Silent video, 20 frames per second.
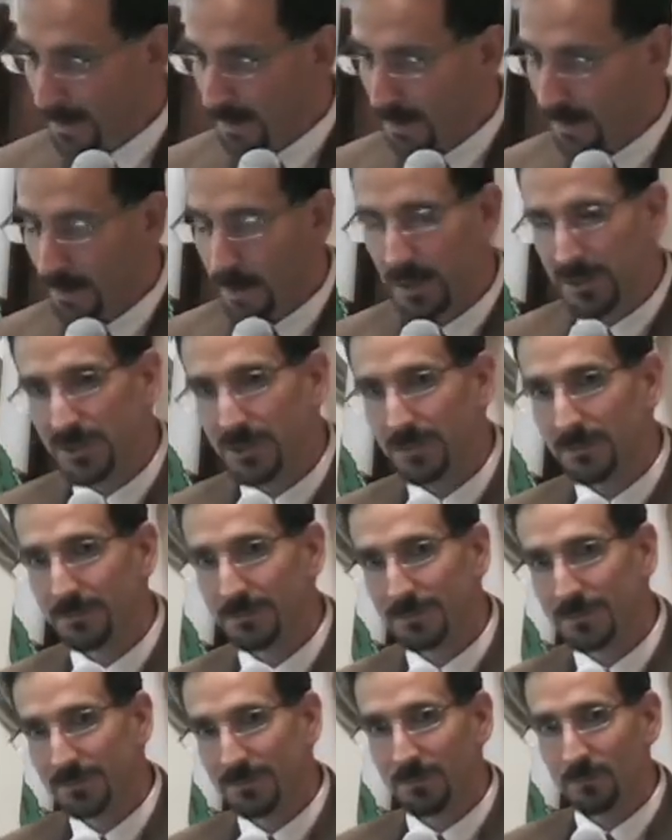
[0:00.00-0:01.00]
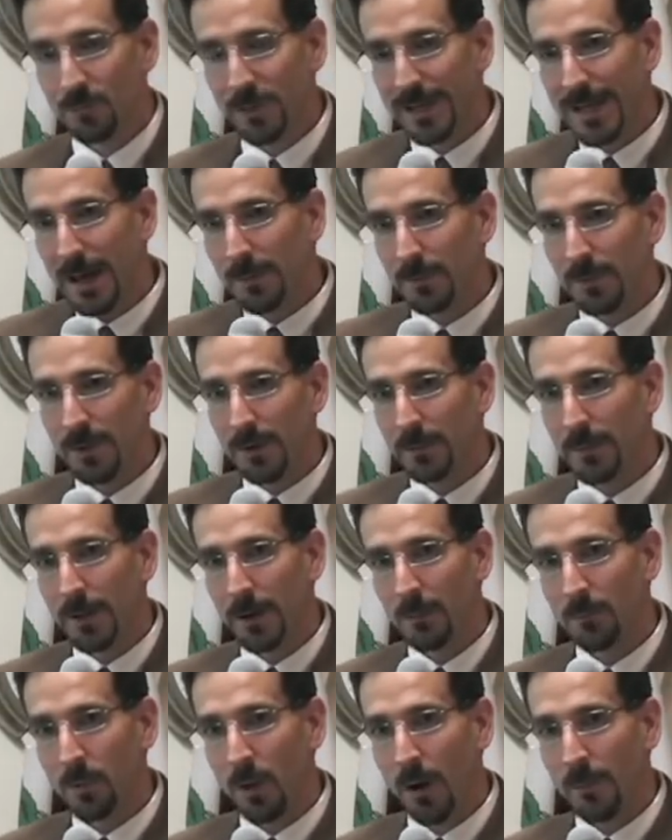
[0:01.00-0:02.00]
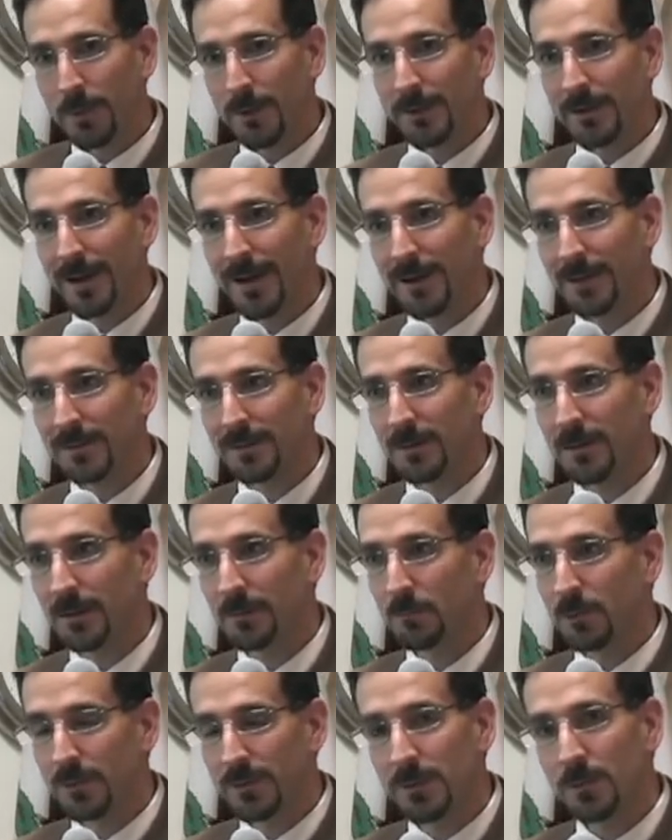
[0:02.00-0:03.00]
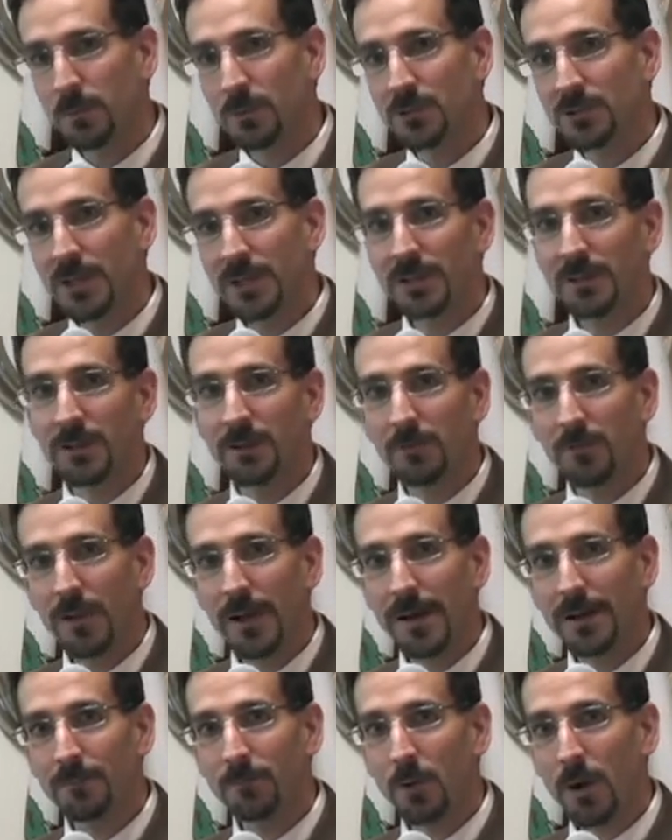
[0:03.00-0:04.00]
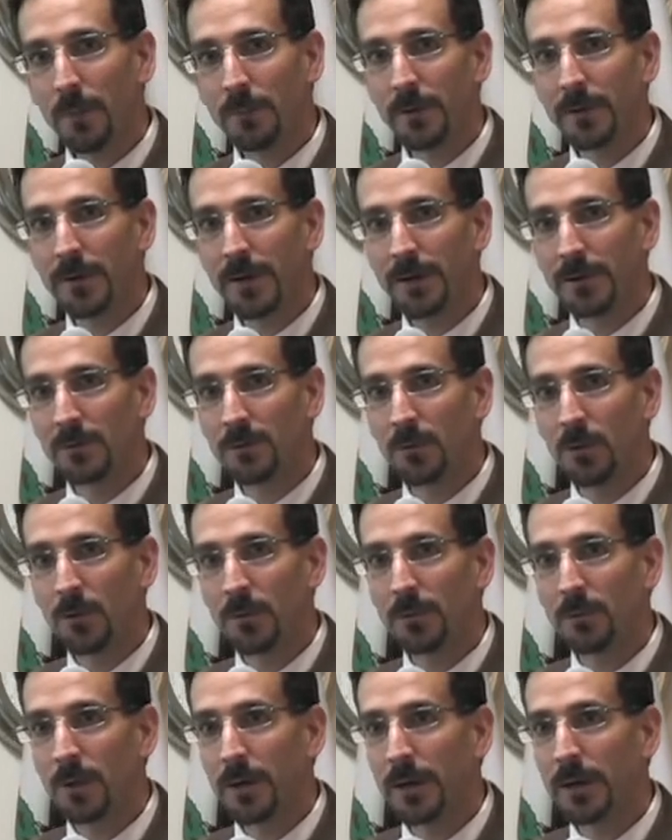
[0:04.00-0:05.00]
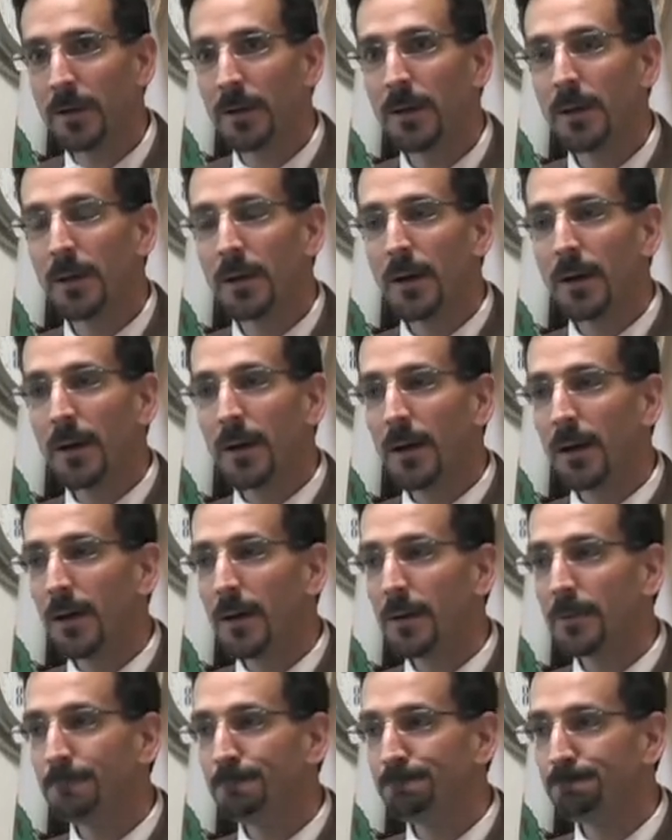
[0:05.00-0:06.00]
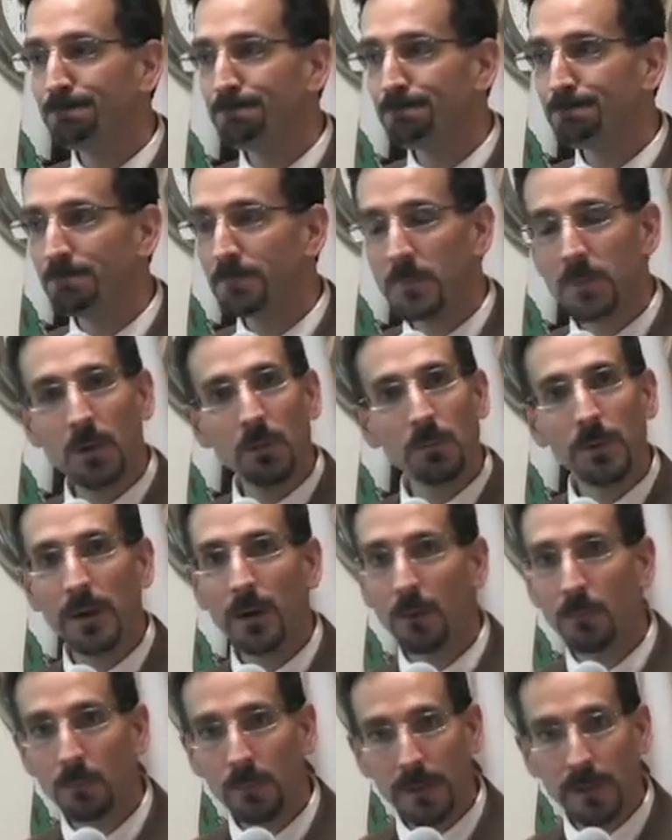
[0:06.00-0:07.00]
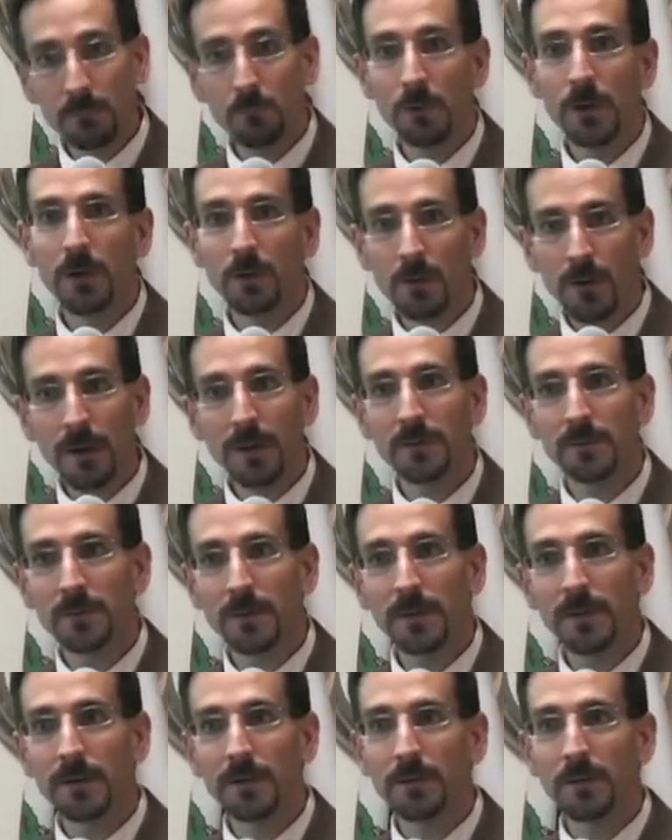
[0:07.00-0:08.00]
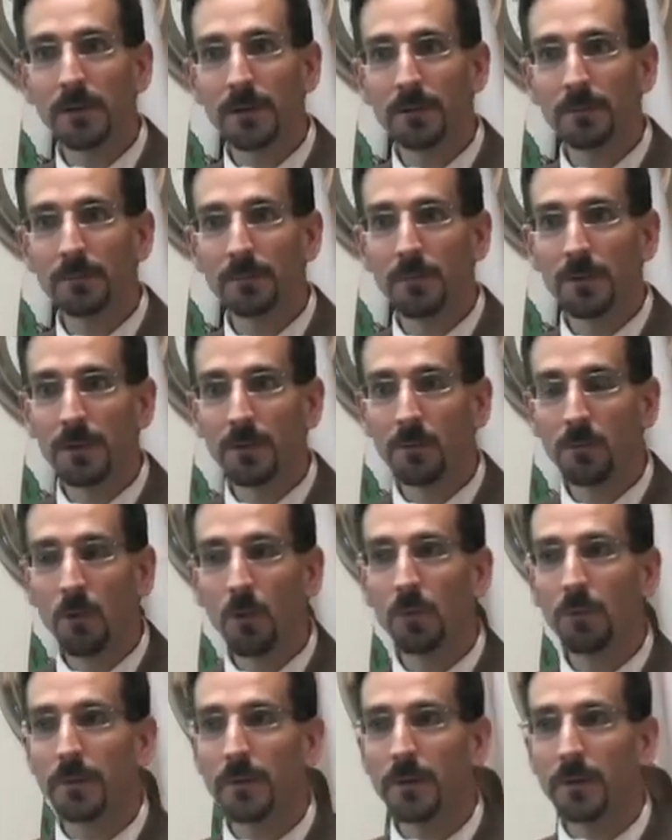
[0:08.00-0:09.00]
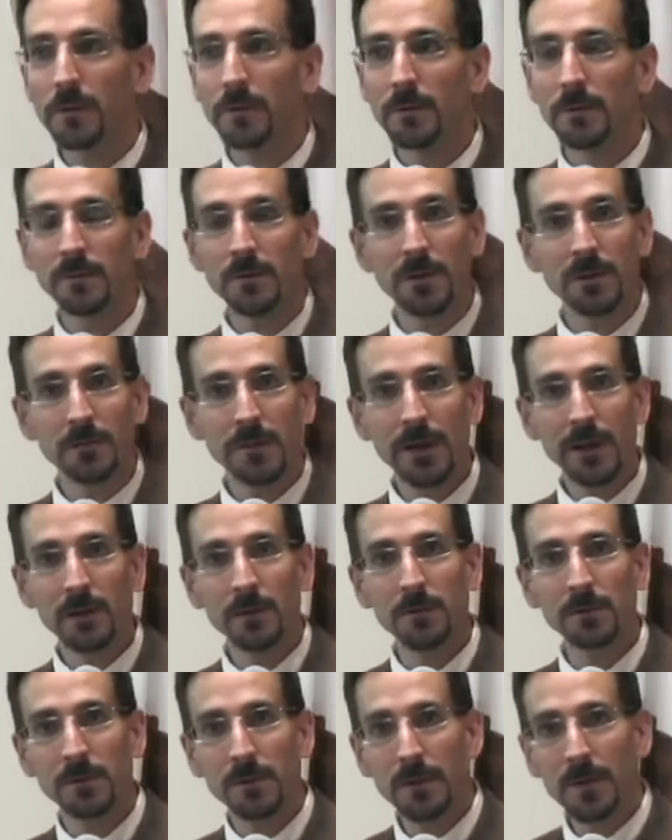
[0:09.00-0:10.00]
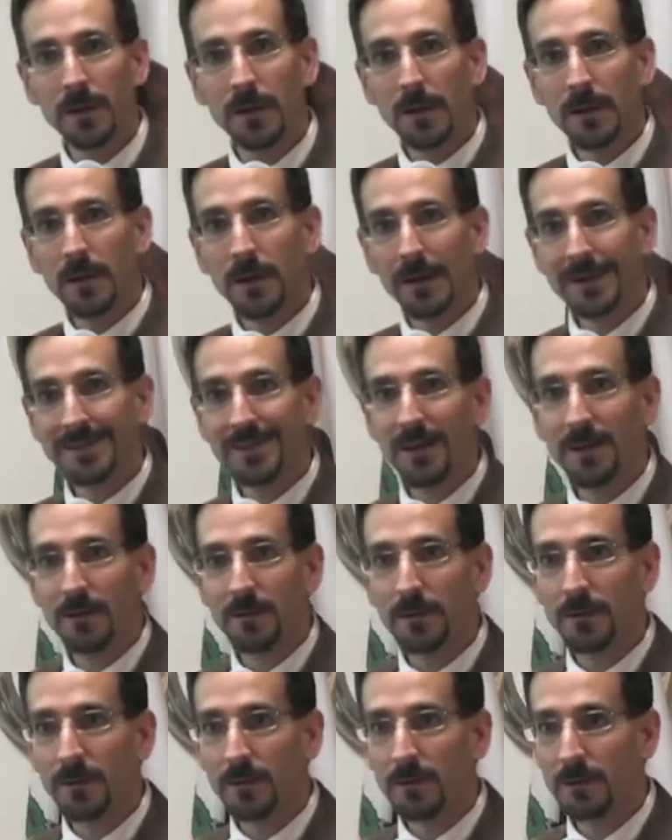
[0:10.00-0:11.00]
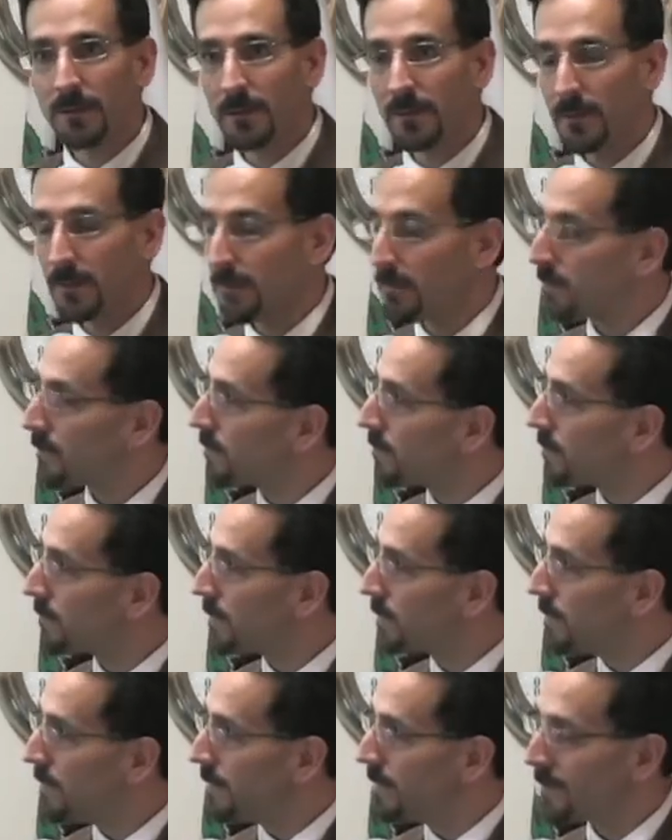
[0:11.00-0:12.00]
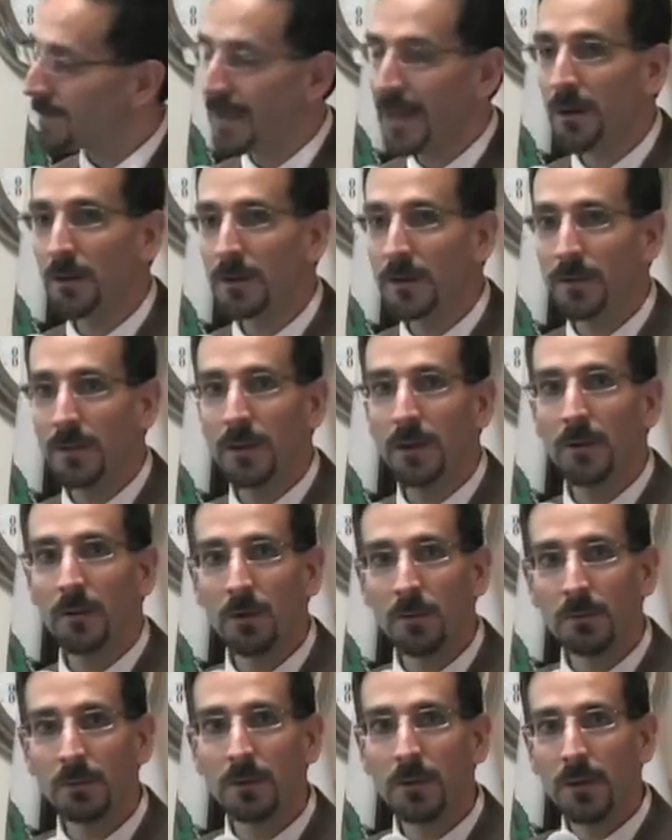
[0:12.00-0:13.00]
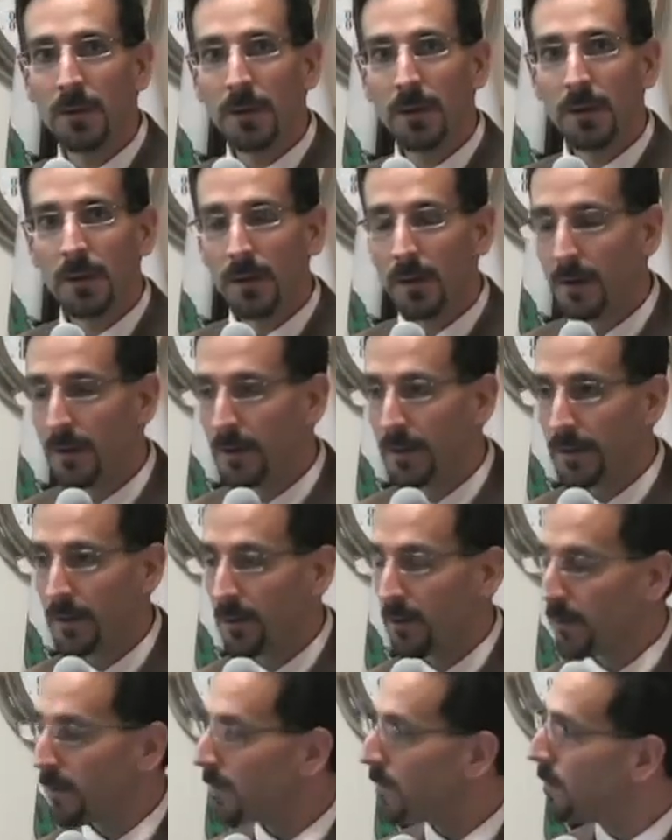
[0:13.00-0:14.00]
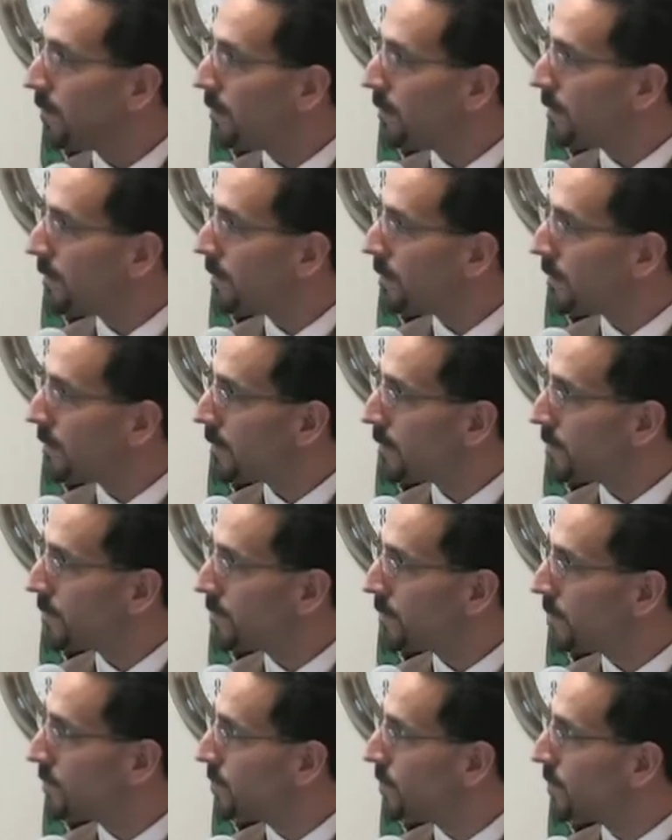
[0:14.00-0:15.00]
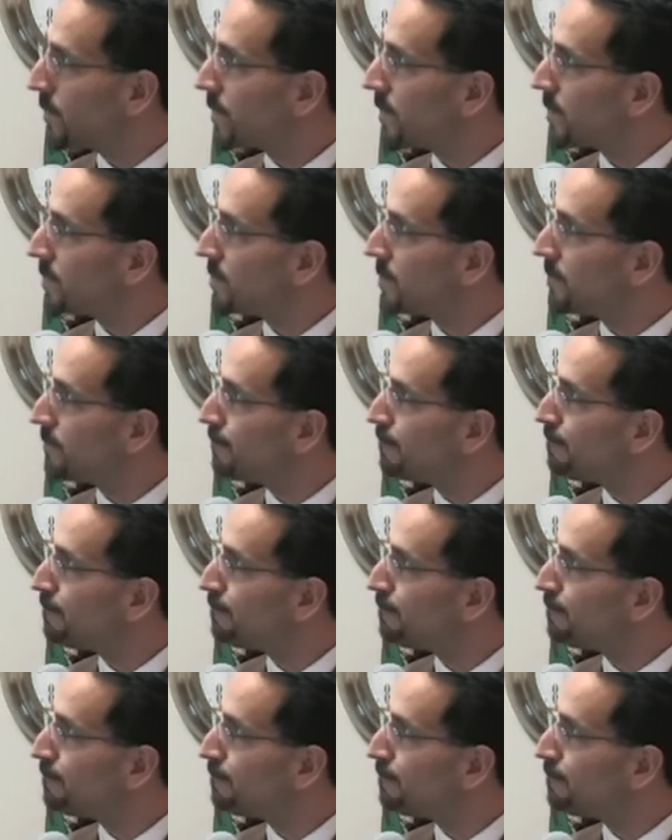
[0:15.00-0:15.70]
Uh, I should recap a little bit on property tax. Um, we're still projecting a flat property tax growth rate. Um, you know, we aren't we, we are not seeing the, the growth in the assessed values uh, yet in this in this in this county, and let alone uh, in our little jurisdiction.